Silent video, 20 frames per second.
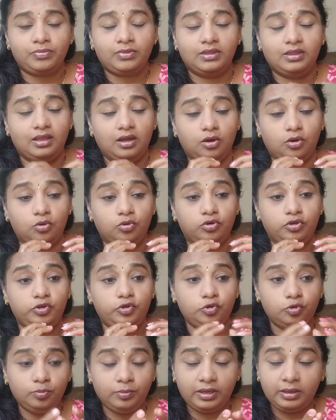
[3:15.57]
Now,
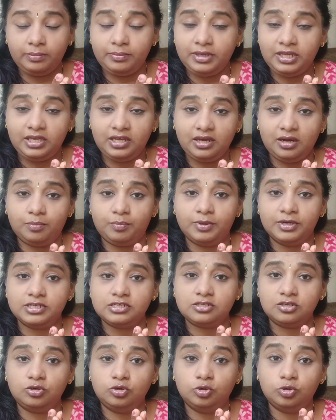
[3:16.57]
you may be a
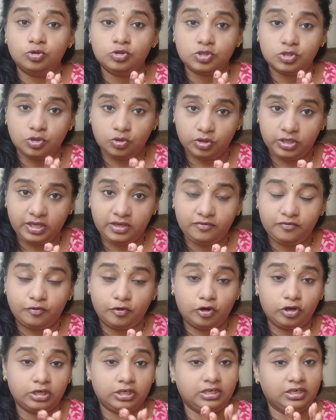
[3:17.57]
person who's looking
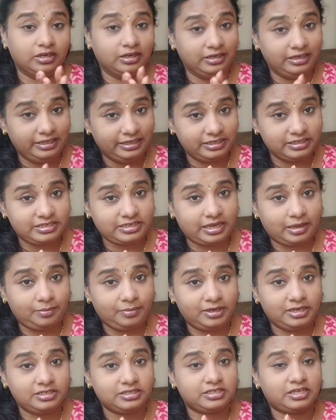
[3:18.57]
for an early
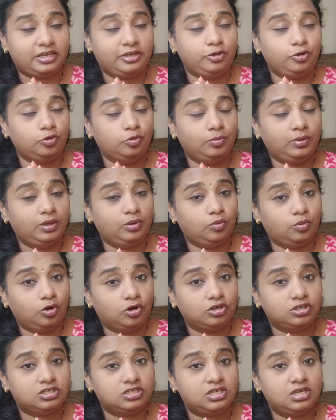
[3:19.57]
retirement and you may
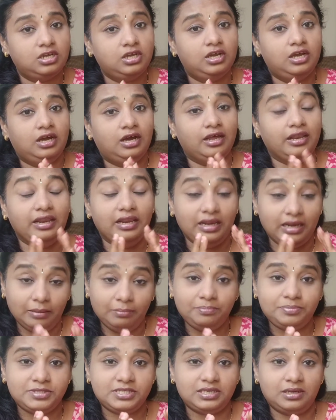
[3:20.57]
want a
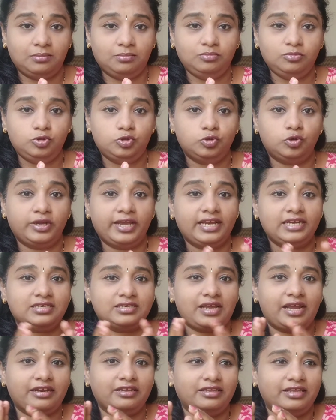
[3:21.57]
lump sum to get
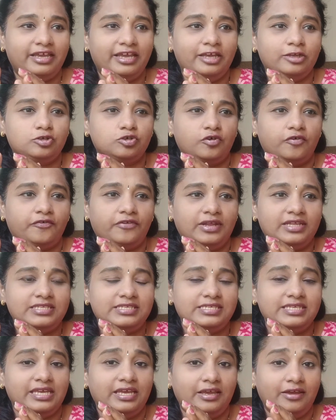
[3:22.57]
at the age of, let's
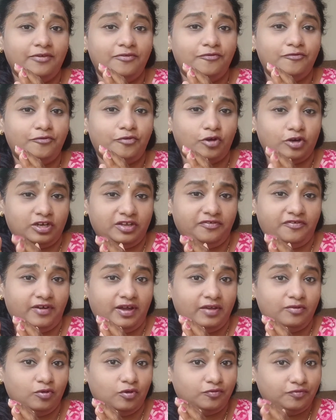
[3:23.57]
say,
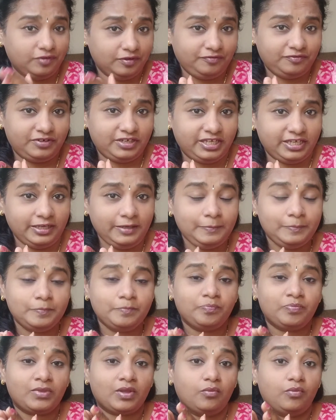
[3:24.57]
45 or 50
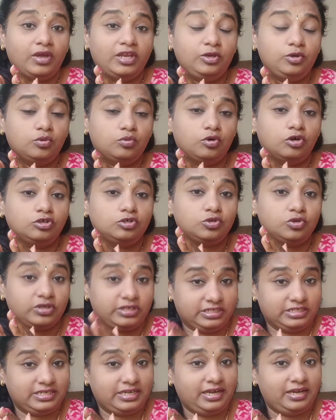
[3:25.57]
when you want to
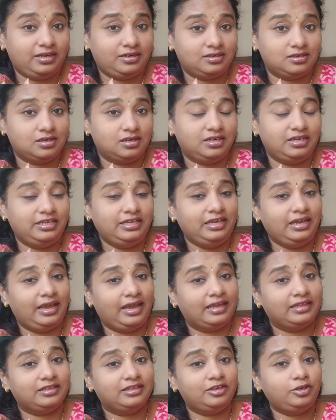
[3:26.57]
retire early,
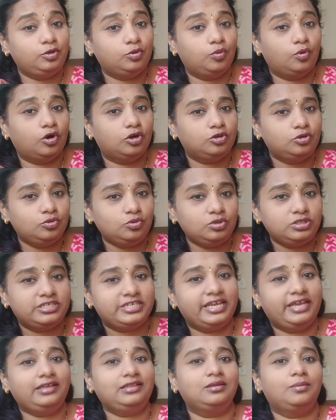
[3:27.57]
and then you want to
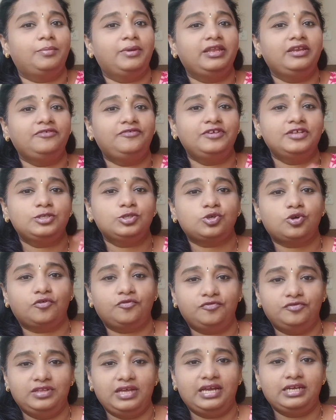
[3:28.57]
take the benefits of
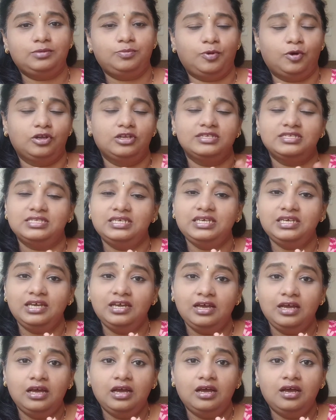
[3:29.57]
that policy
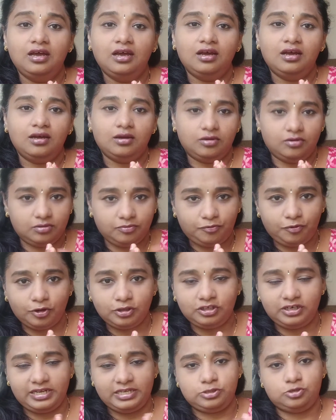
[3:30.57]
for
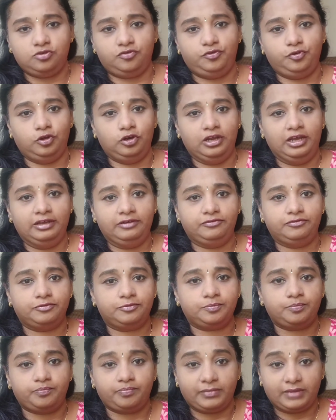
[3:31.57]
the rest of your life.
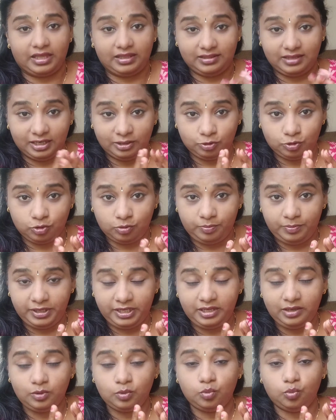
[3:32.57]
That could
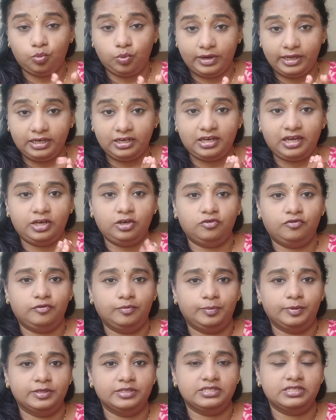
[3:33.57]
be one kind of a
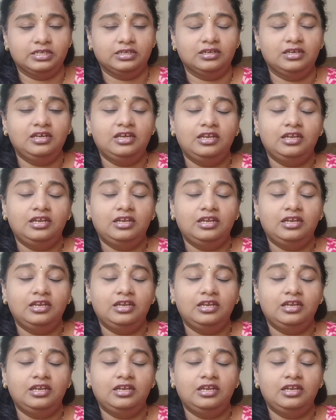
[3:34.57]
person.